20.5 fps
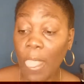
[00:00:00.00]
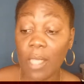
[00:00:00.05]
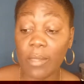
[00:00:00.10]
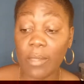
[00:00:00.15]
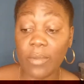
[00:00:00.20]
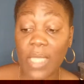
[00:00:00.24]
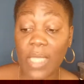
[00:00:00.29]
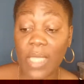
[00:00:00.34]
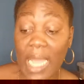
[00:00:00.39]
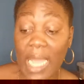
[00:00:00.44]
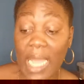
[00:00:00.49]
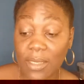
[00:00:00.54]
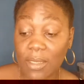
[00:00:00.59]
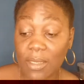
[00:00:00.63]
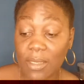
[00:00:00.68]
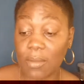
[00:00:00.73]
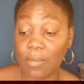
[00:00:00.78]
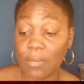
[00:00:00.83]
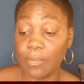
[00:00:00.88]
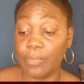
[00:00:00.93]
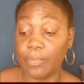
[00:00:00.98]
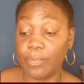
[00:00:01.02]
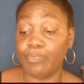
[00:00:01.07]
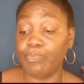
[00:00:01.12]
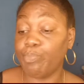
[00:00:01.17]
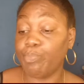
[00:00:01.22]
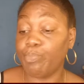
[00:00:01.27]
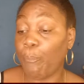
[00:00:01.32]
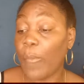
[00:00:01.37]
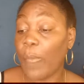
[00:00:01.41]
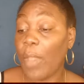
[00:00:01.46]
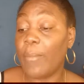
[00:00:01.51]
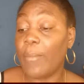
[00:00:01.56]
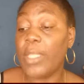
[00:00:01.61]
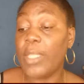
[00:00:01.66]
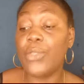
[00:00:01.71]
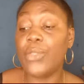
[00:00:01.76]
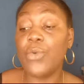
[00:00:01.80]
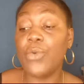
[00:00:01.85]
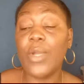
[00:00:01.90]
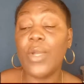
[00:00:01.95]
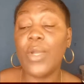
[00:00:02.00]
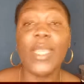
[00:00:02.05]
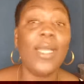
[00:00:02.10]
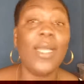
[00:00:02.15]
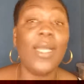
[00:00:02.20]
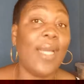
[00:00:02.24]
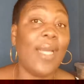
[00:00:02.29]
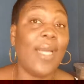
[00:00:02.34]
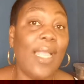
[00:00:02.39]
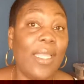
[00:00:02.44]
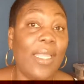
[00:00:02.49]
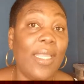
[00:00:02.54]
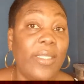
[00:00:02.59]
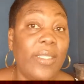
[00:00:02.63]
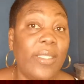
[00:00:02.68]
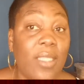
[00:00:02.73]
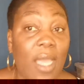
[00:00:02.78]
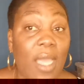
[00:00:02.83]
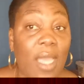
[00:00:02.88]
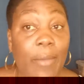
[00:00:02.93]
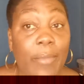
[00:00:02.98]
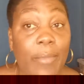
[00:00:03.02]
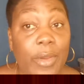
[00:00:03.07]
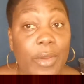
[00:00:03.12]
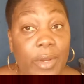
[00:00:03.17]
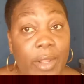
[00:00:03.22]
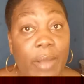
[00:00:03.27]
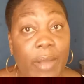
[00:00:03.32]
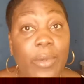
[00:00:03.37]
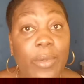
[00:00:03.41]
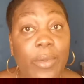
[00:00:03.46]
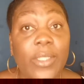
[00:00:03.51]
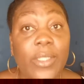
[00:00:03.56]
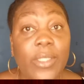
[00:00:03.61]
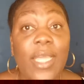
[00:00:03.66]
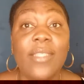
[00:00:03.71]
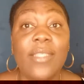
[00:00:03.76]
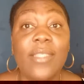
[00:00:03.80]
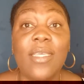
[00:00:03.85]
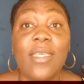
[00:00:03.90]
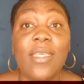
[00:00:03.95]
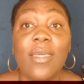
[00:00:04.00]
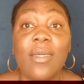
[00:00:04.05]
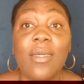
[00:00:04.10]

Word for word: that, I don't know what they call it in America, but I think,